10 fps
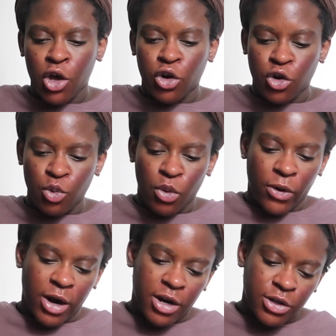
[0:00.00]

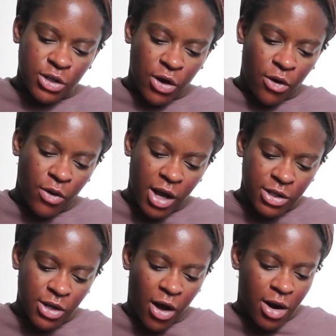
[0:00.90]
newborn, so
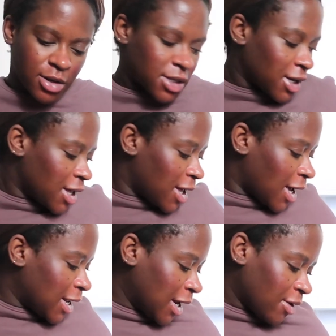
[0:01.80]
I saw it and I was like,
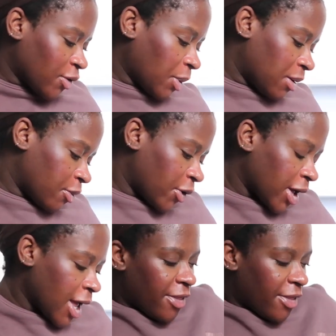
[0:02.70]
I need it for baby boy.